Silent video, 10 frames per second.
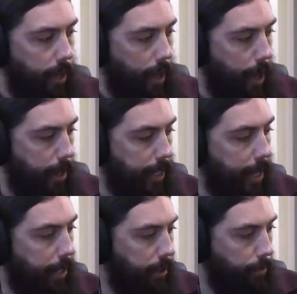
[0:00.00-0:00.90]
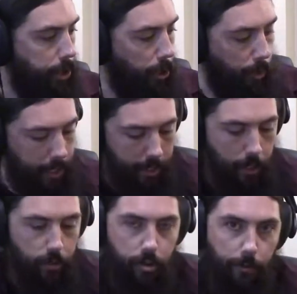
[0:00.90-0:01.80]
And again, we don't want it to
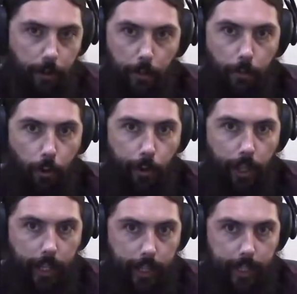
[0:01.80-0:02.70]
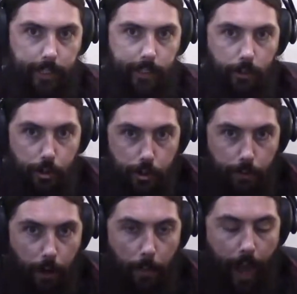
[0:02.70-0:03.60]
go too far forward like this or too
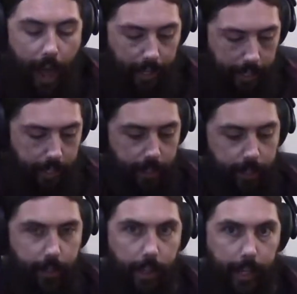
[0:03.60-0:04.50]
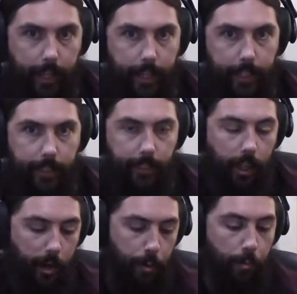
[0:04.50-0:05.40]
far back like this. A
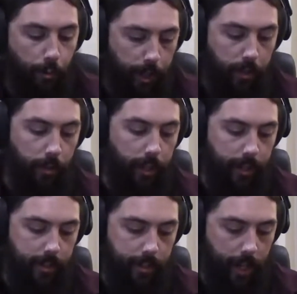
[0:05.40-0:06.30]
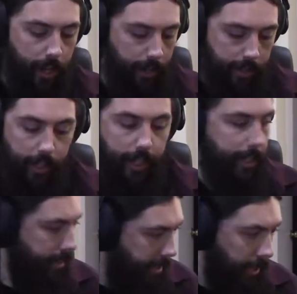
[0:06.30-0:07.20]
lot of people want to do this because they like to
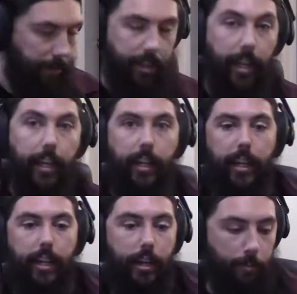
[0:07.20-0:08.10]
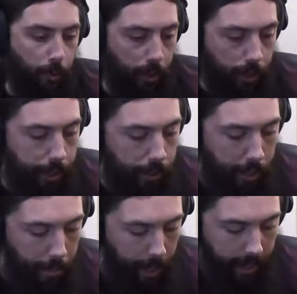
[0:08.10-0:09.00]
see everything more clearly.
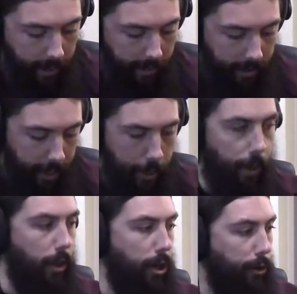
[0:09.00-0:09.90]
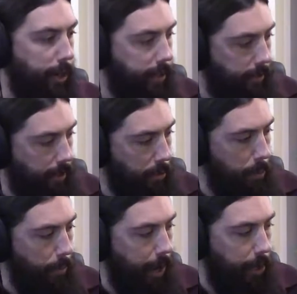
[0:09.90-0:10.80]
But in the long run, it's going to be
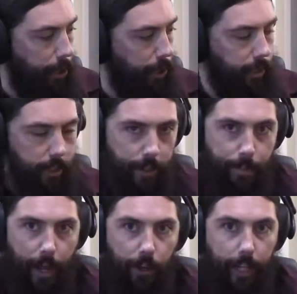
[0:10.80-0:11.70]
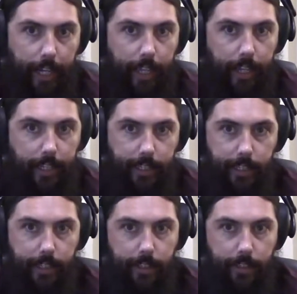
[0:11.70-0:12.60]
better about like
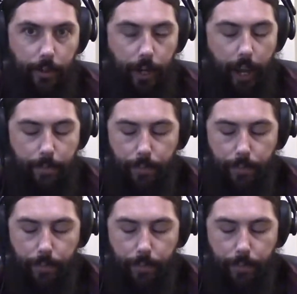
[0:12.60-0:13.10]
this, okay?